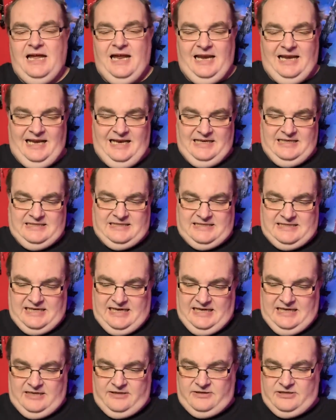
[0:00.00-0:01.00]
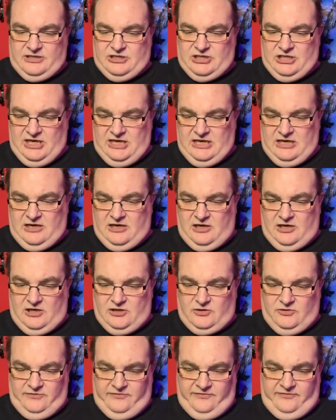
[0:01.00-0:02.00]
Let's take the J
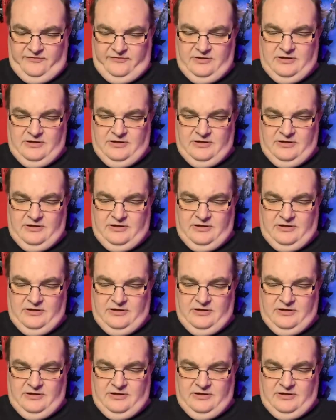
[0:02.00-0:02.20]
card off.